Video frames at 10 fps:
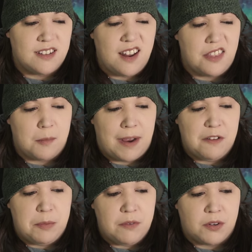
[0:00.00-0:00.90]
nothing might
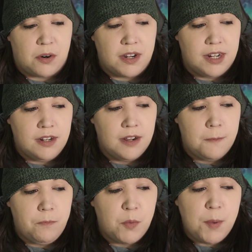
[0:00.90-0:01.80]
have been recorded.
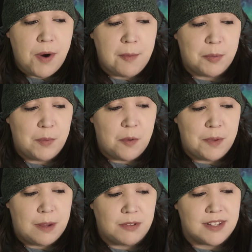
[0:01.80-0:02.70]
We probably won't
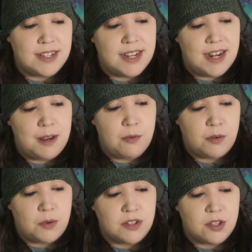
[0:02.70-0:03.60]
be able to see it anymore
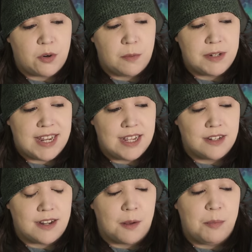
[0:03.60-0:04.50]
once the corpse decays
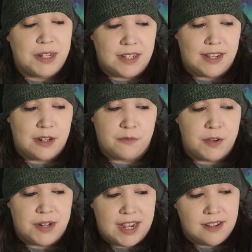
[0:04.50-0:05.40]
completely in a
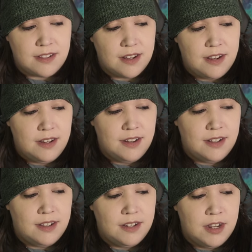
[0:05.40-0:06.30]
few days."
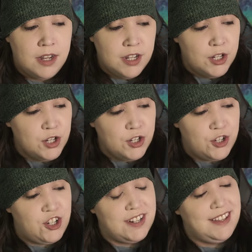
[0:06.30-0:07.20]

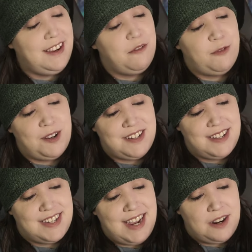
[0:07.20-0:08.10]
Jin Ling voiced
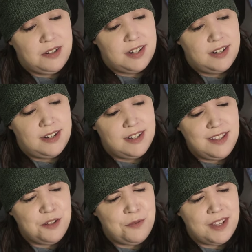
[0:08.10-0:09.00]
his doubt. "Is
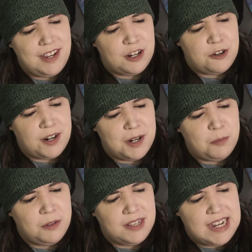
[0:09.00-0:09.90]
this really a
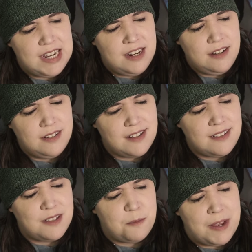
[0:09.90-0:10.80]
credible lead,
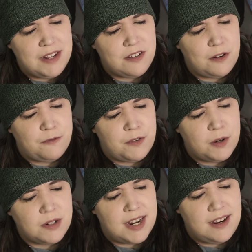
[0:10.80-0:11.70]
since it's based on a
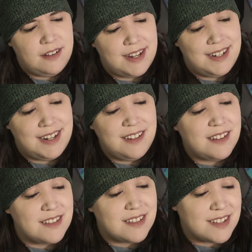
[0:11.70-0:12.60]
folktale and an
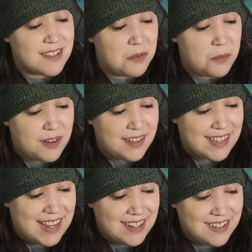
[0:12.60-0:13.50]
inconsistent one at
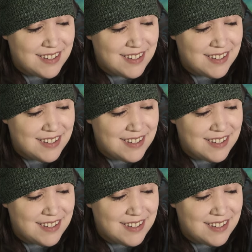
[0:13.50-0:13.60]
that?"